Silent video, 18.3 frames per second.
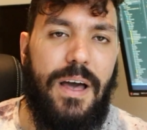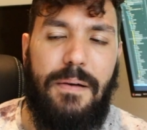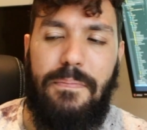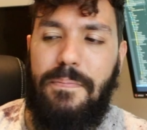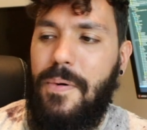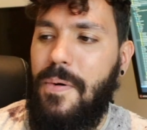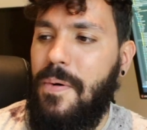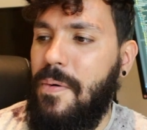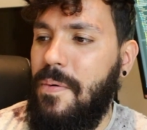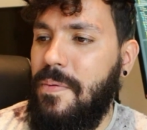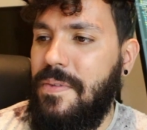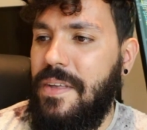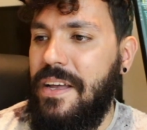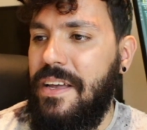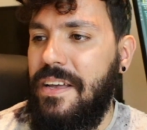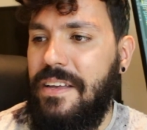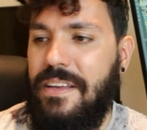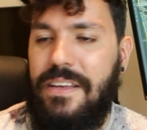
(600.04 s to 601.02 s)
Apple,
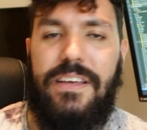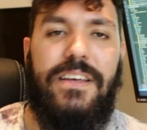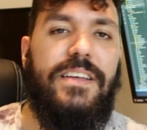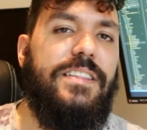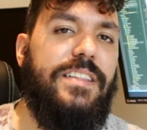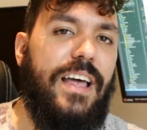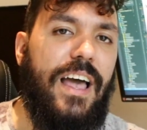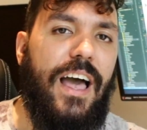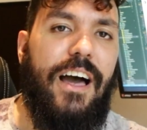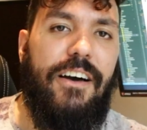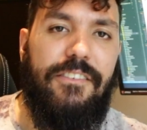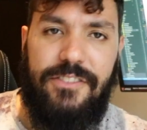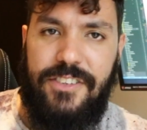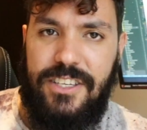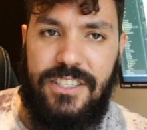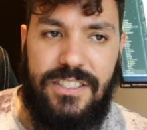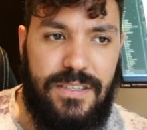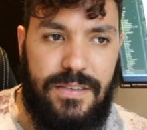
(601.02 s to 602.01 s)
they have
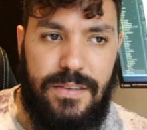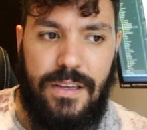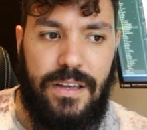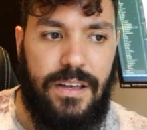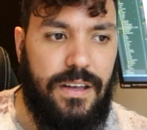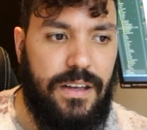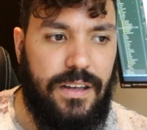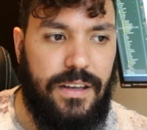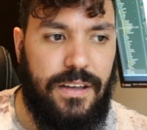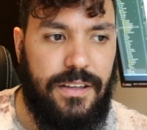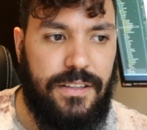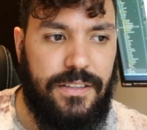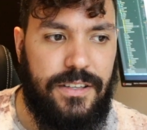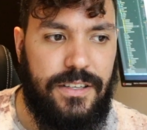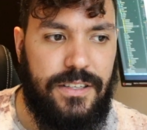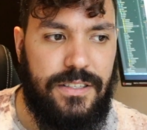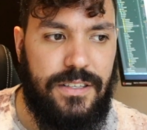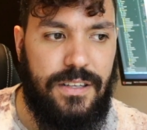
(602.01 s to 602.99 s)
this a
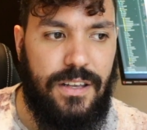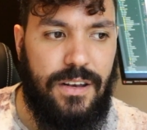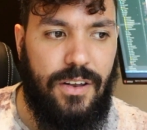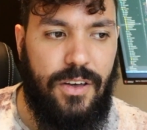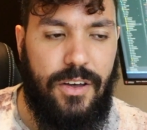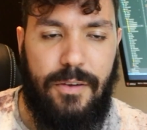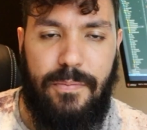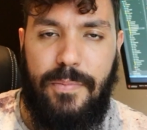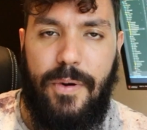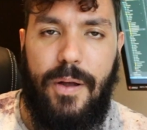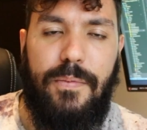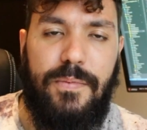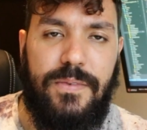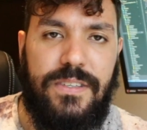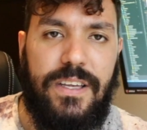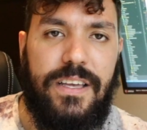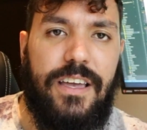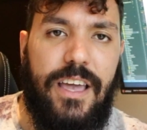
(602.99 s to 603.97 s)
lot of
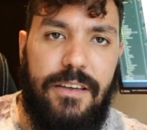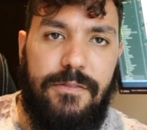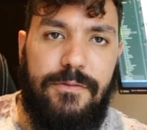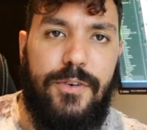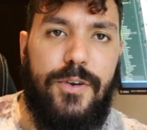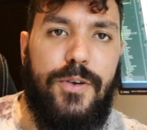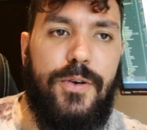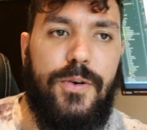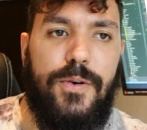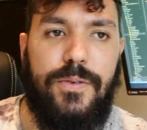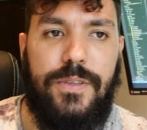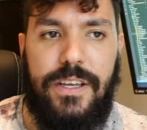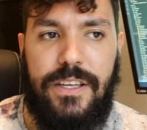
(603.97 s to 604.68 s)
problems they came through.